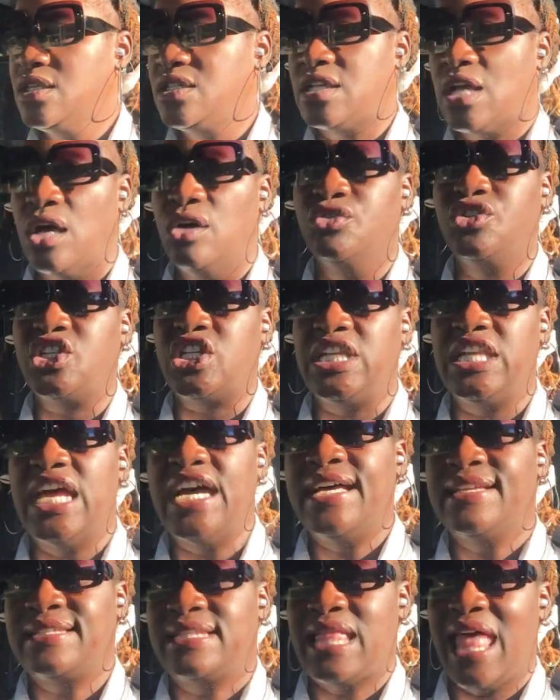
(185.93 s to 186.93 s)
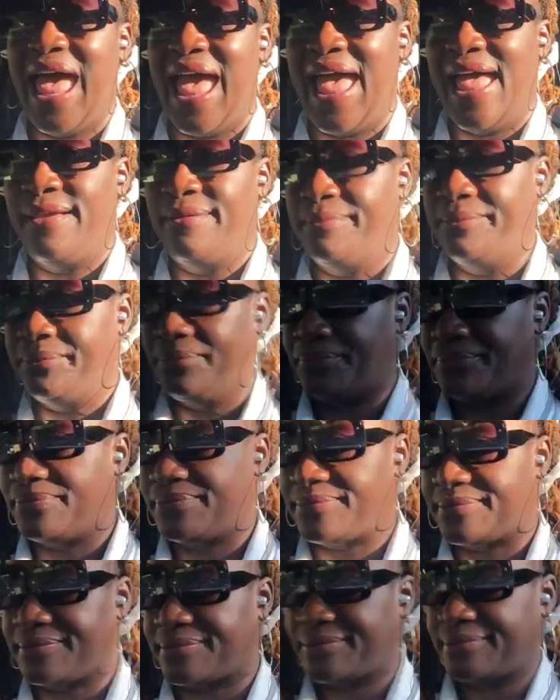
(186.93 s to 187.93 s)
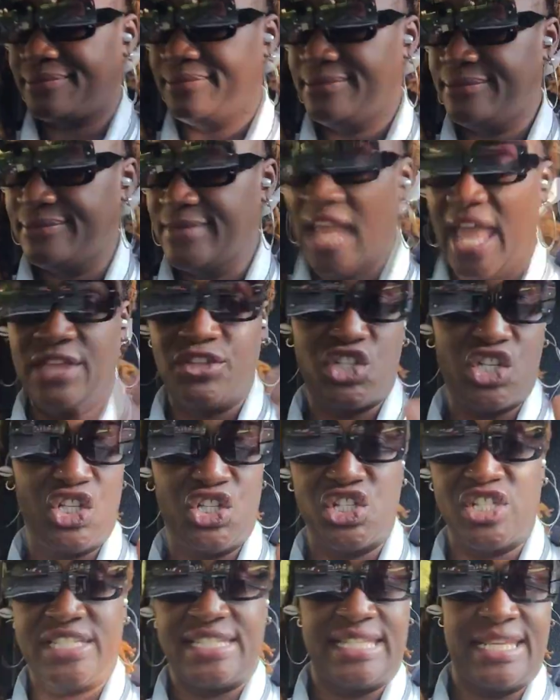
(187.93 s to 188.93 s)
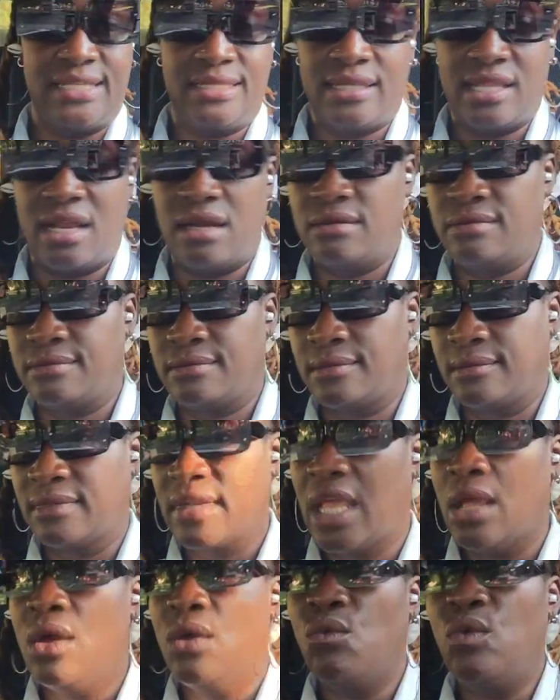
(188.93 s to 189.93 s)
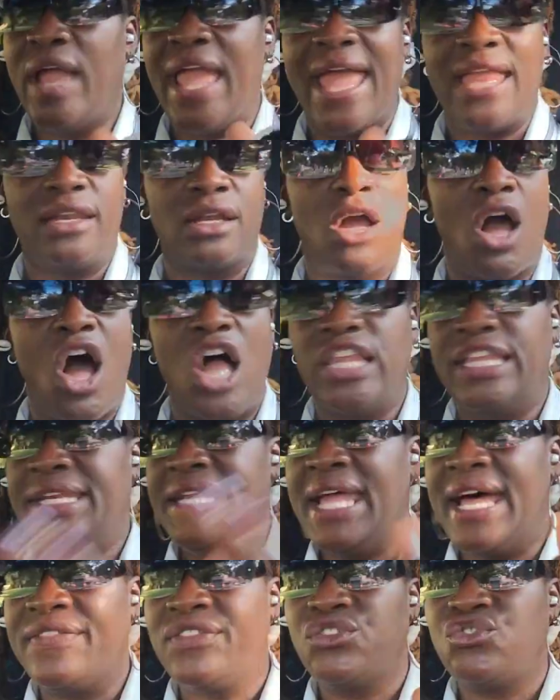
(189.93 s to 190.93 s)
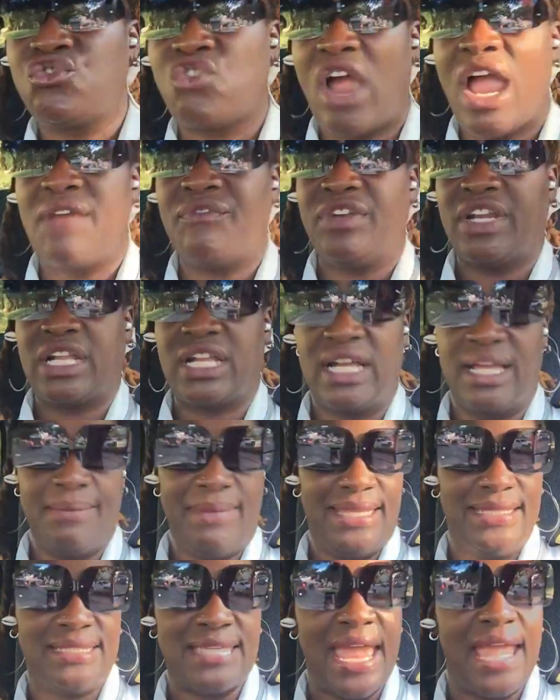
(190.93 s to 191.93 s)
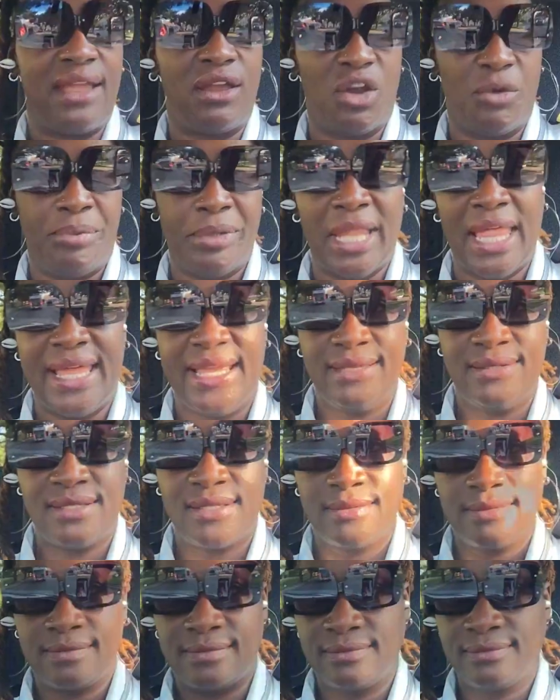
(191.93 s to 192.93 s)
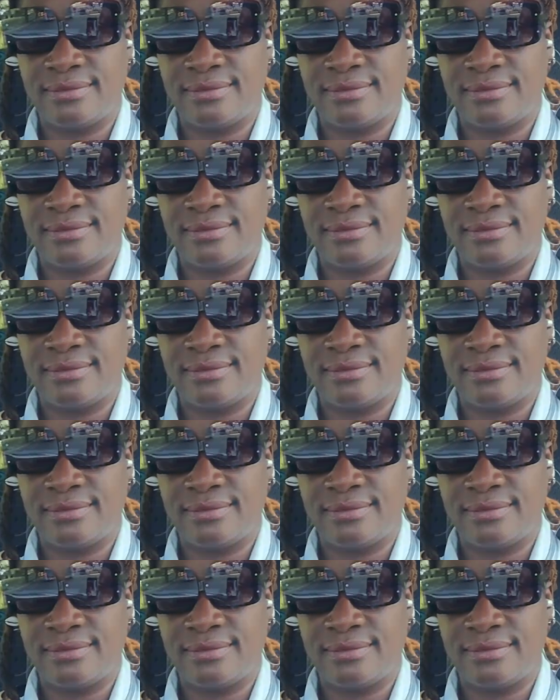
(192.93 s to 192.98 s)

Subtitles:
So she does that, and she just sits there. We had to call another driver to come and take her place.